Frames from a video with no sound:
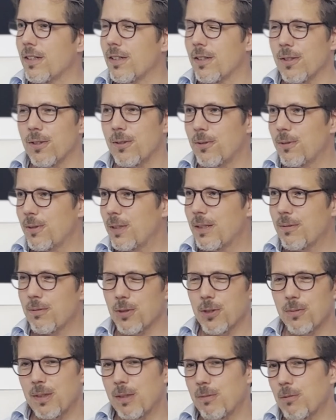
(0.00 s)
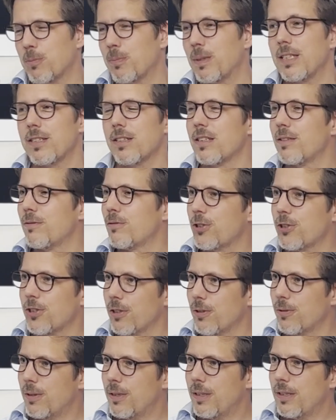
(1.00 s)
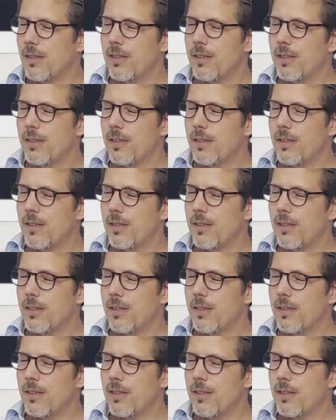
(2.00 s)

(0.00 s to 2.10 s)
it was basically for show.